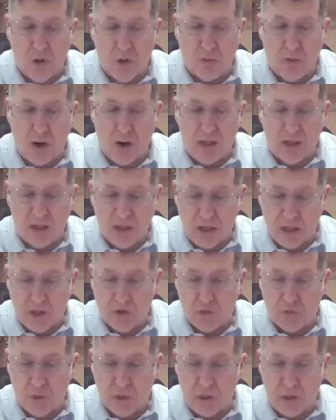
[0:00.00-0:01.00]
all the right
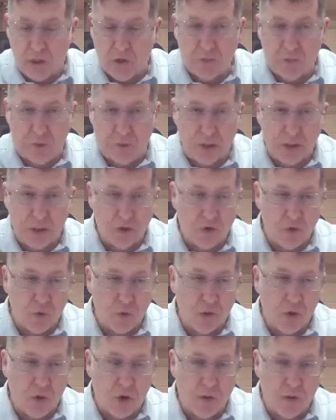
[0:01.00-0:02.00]
things when he's bring
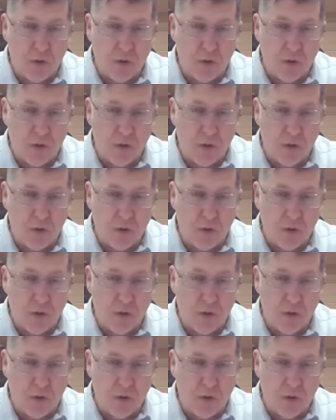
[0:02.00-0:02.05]
doing